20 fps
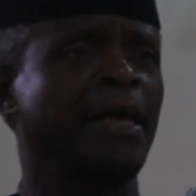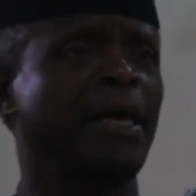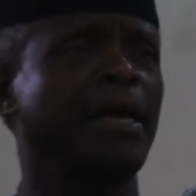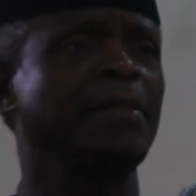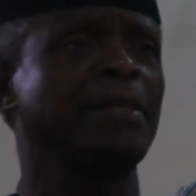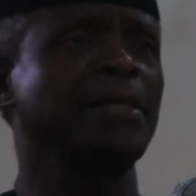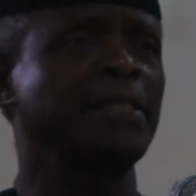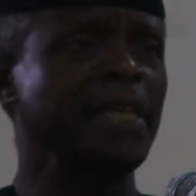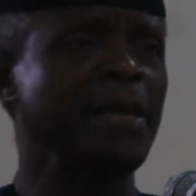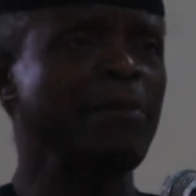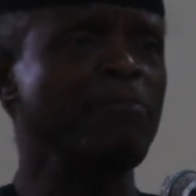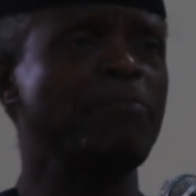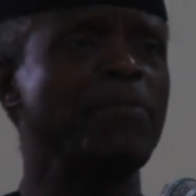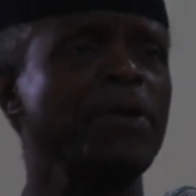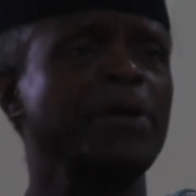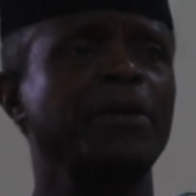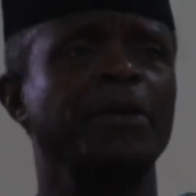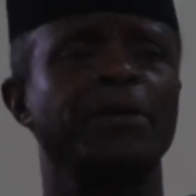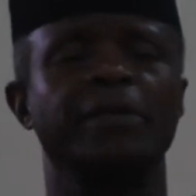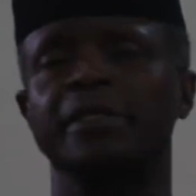In the same
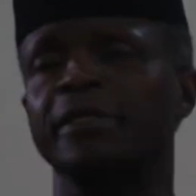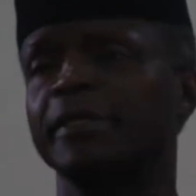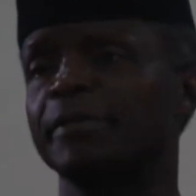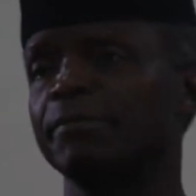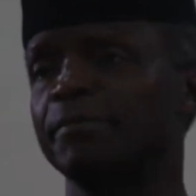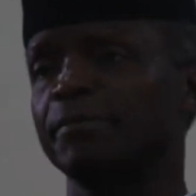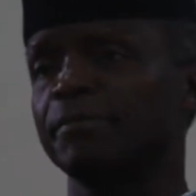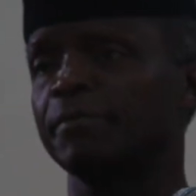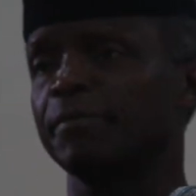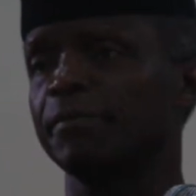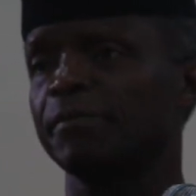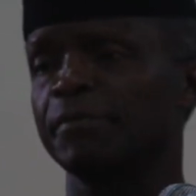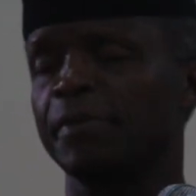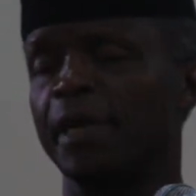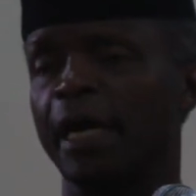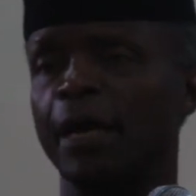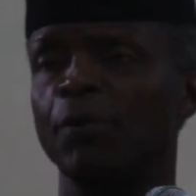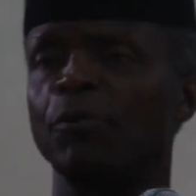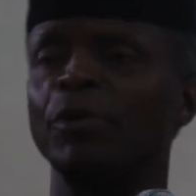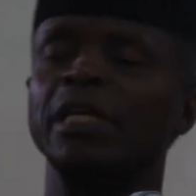period,
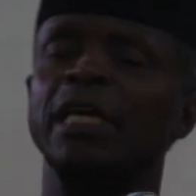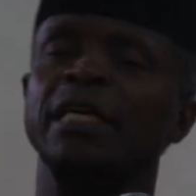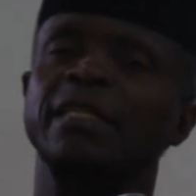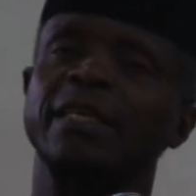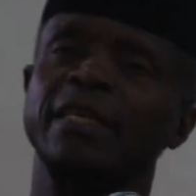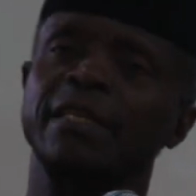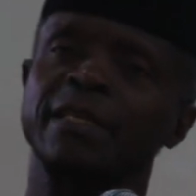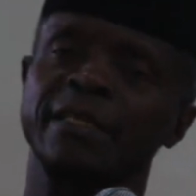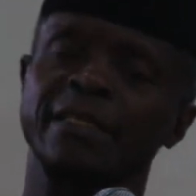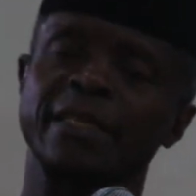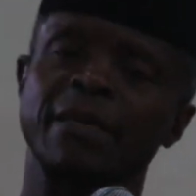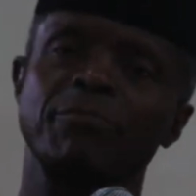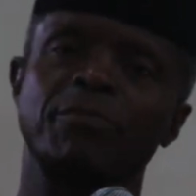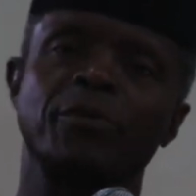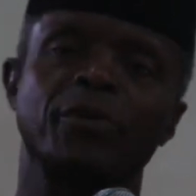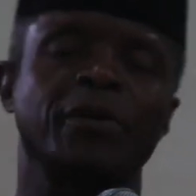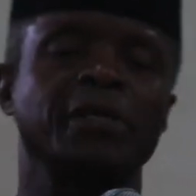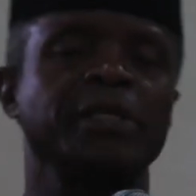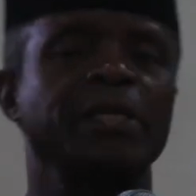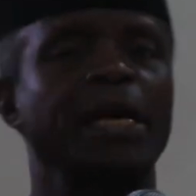and when I say the same
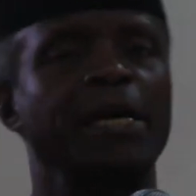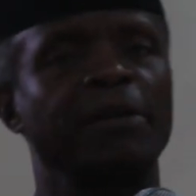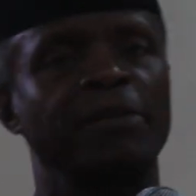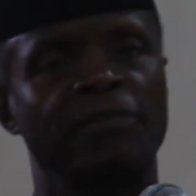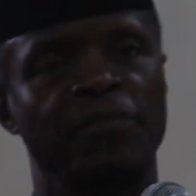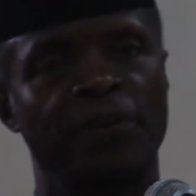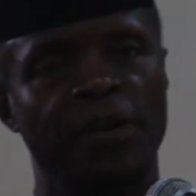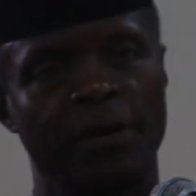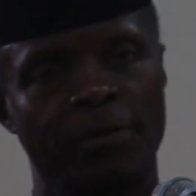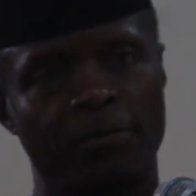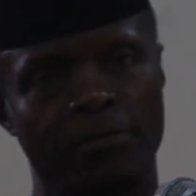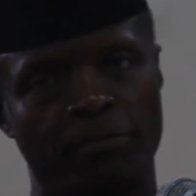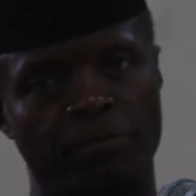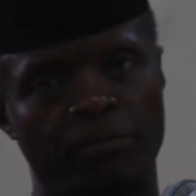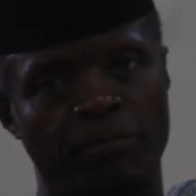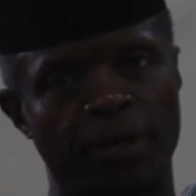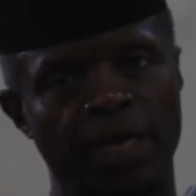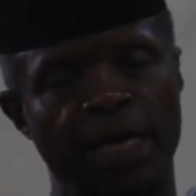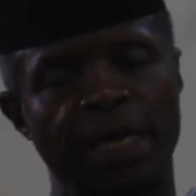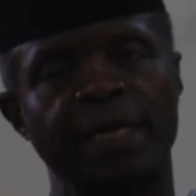period, I refer
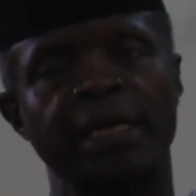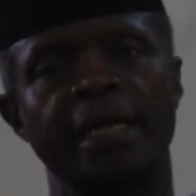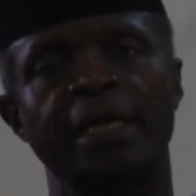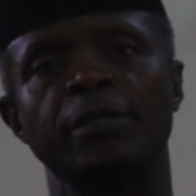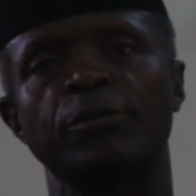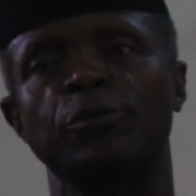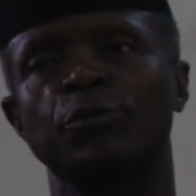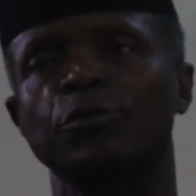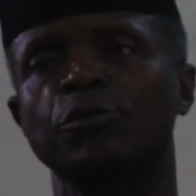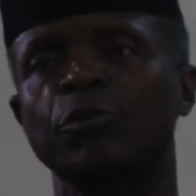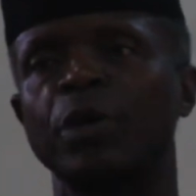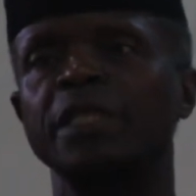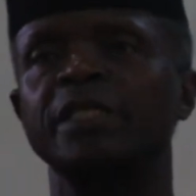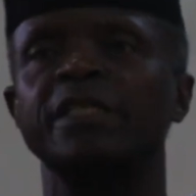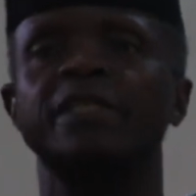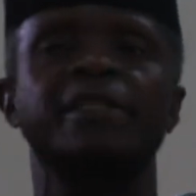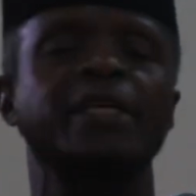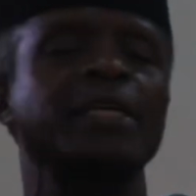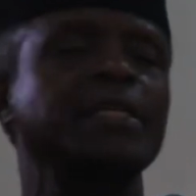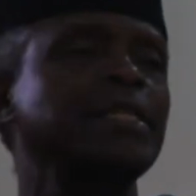again to
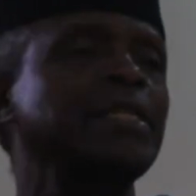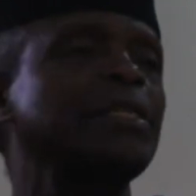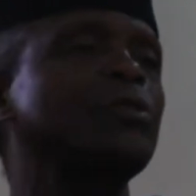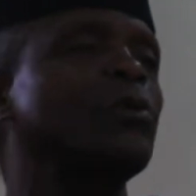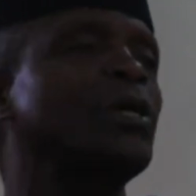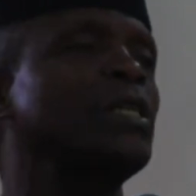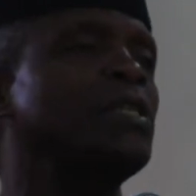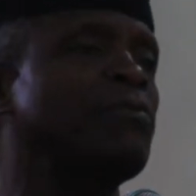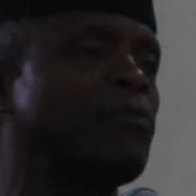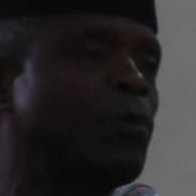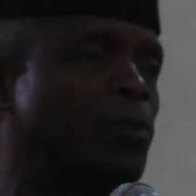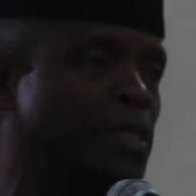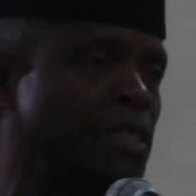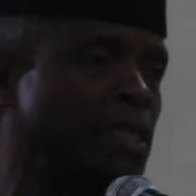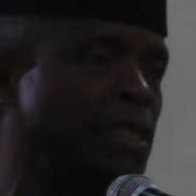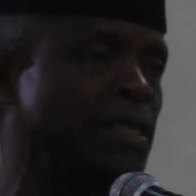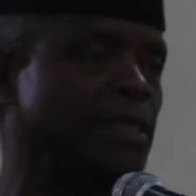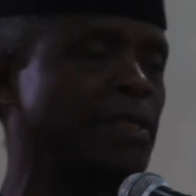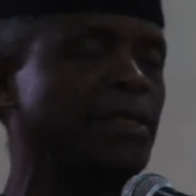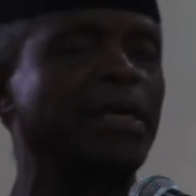2013,
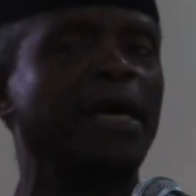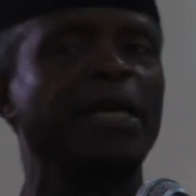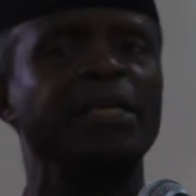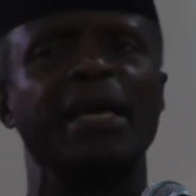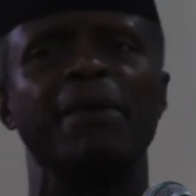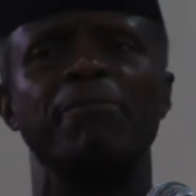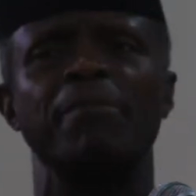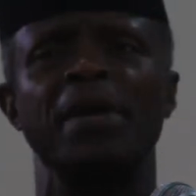2014, and I